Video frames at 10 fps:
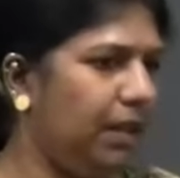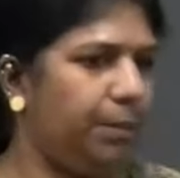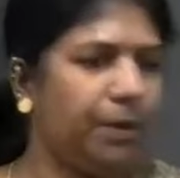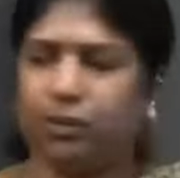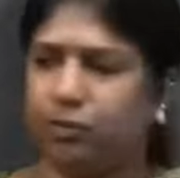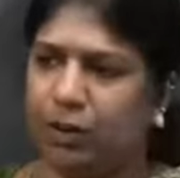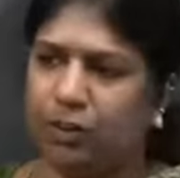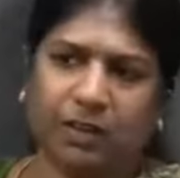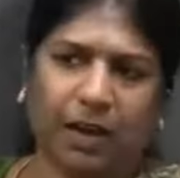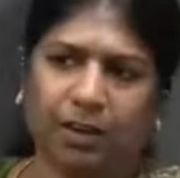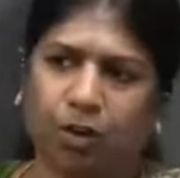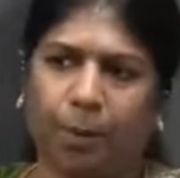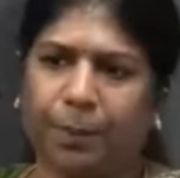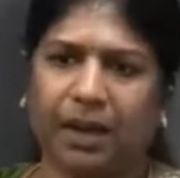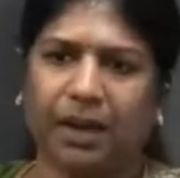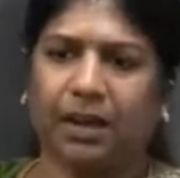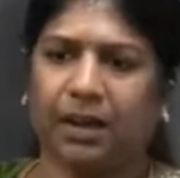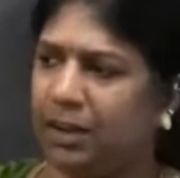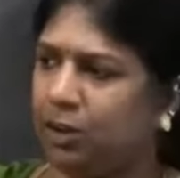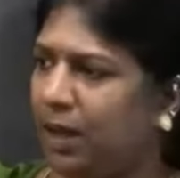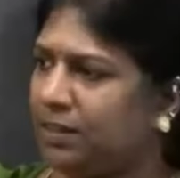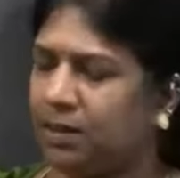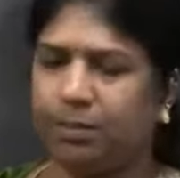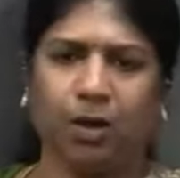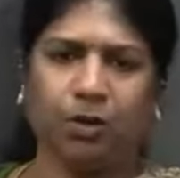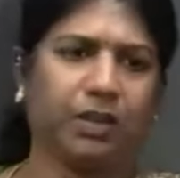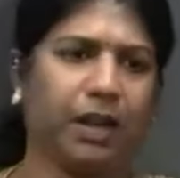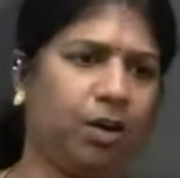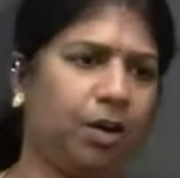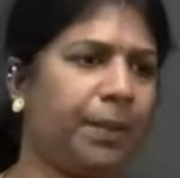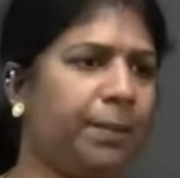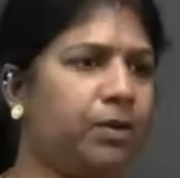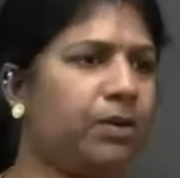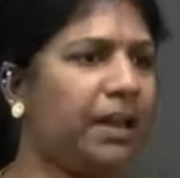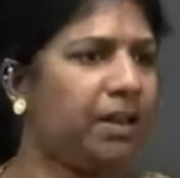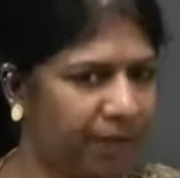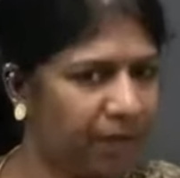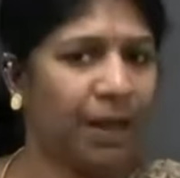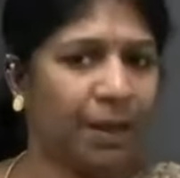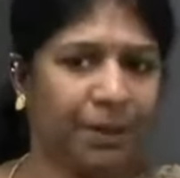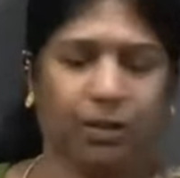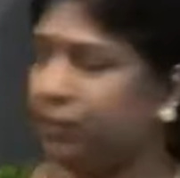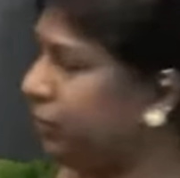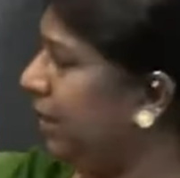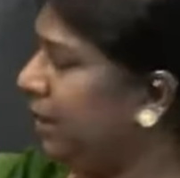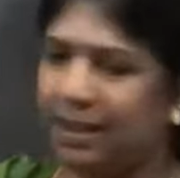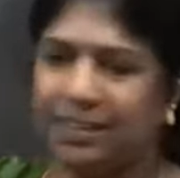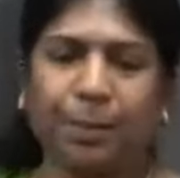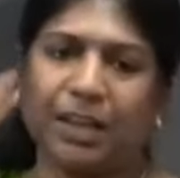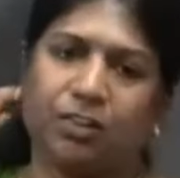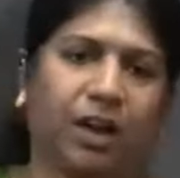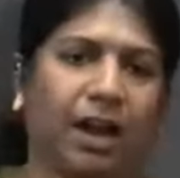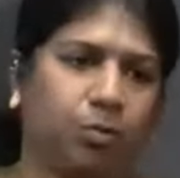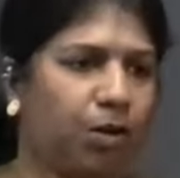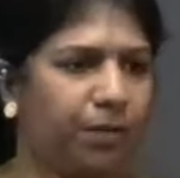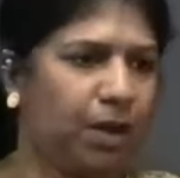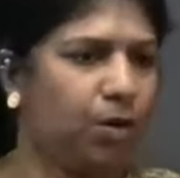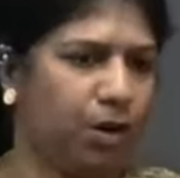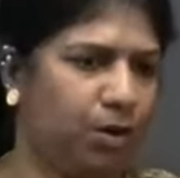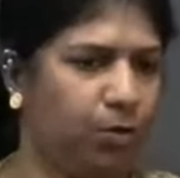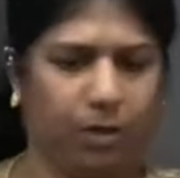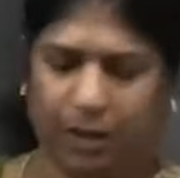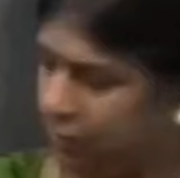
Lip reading: Because when you start copying it, again you ask some doubts, I'll not be able to clarify why, because it's a big chart what we are going to do.